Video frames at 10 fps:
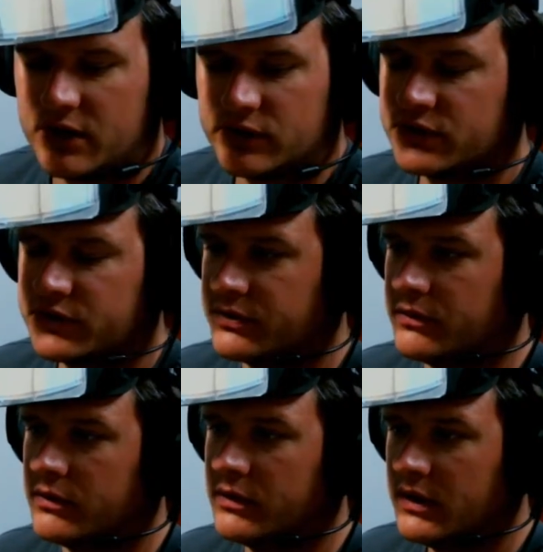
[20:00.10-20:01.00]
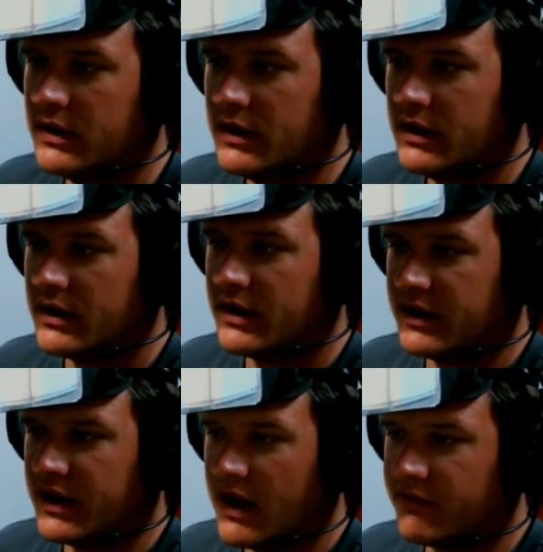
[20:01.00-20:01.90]
in to
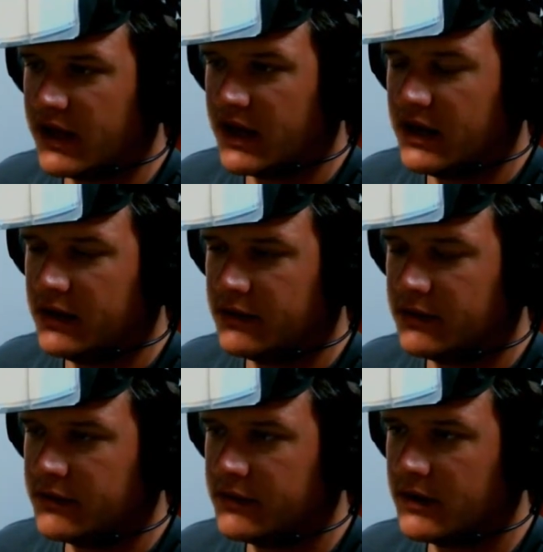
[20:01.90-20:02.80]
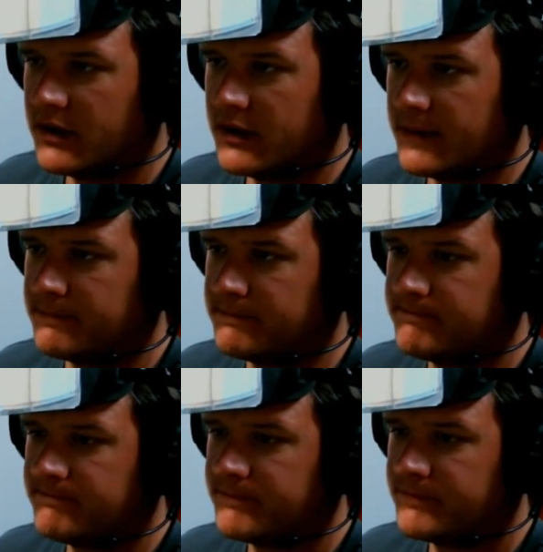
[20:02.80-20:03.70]
navigate.
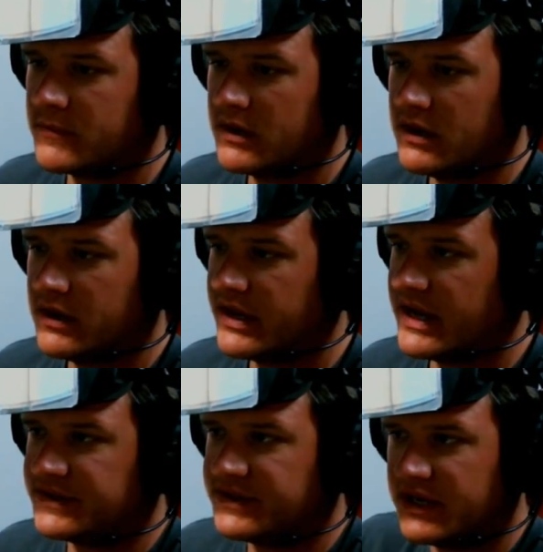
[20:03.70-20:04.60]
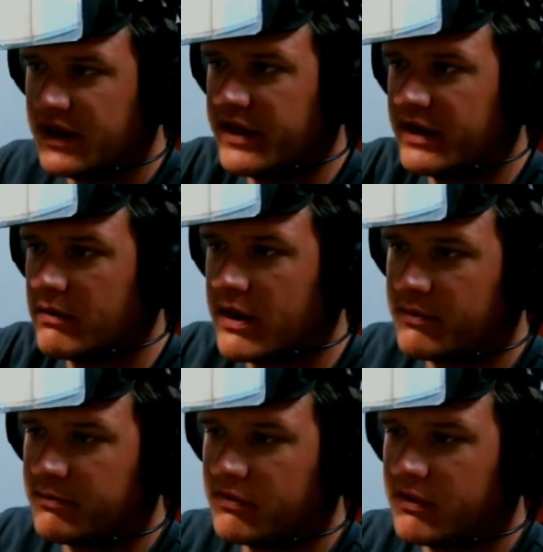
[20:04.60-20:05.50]
Can't can't see anything
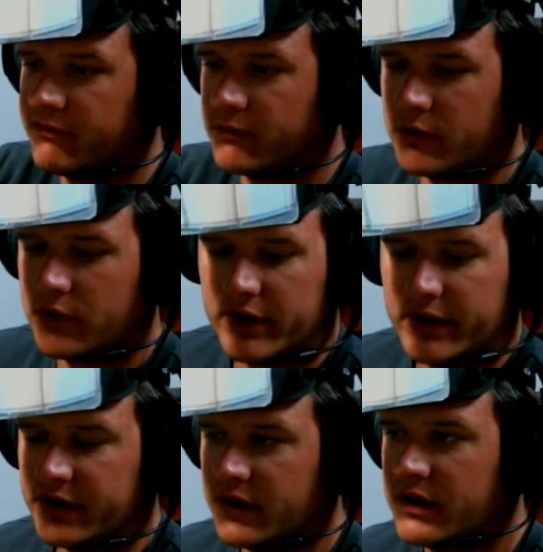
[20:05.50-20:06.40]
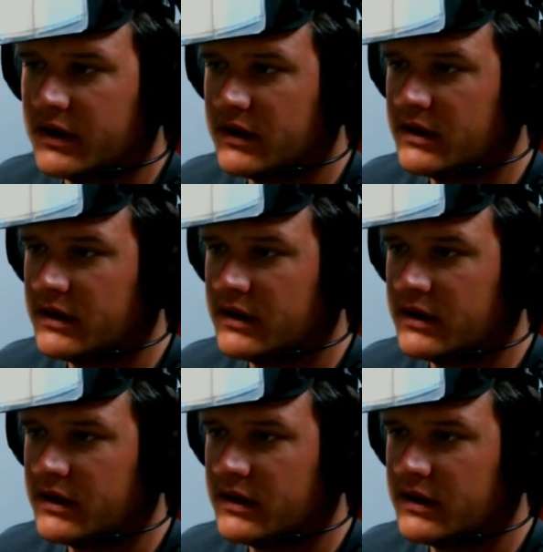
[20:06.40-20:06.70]
around the peripheral, and